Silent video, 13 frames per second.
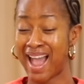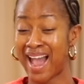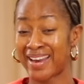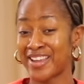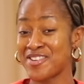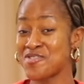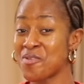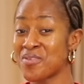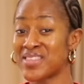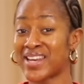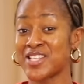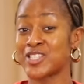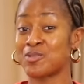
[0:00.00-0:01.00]
And I know that
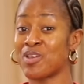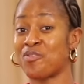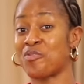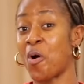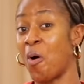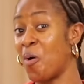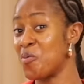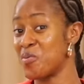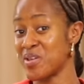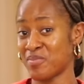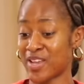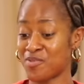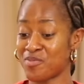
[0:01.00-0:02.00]
I speak for all
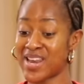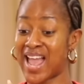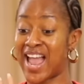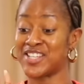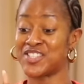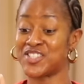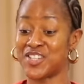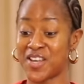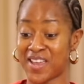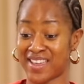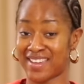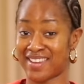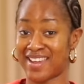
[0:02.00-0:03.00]
women when I
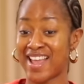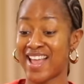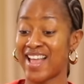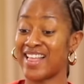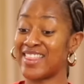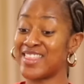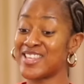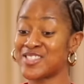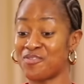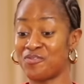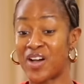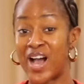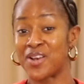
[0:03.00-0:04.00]
share this
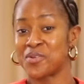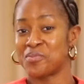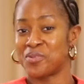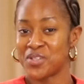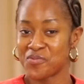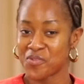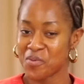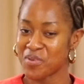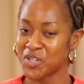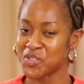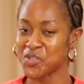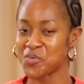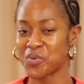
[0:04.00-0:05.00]
valuable
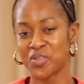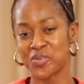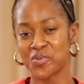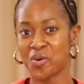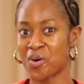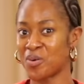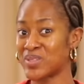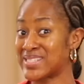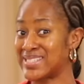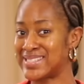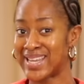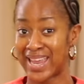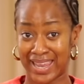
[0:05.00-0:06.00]
information with you all
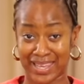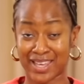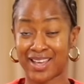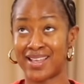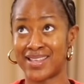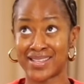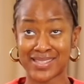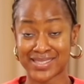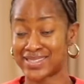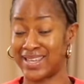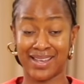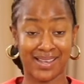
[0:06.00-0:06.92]
today, because